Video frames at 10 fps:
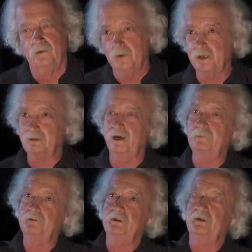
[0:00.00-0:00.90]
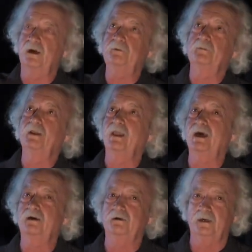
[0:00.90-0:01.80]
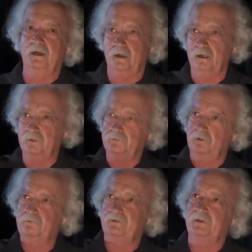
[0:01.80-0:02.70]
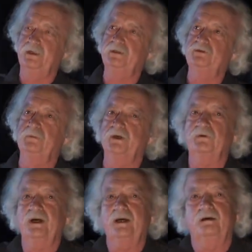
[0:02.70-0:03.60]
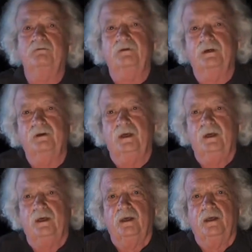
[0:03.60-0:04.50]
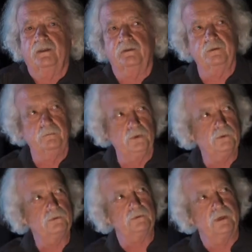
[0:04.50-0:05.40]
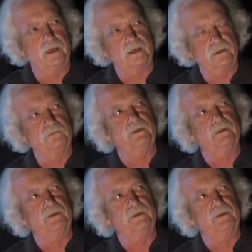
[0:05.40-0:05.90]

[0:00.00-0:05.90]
Well, I climbed to the top of my ladder and I, I looked over the edge of my grave. Uh, the moon had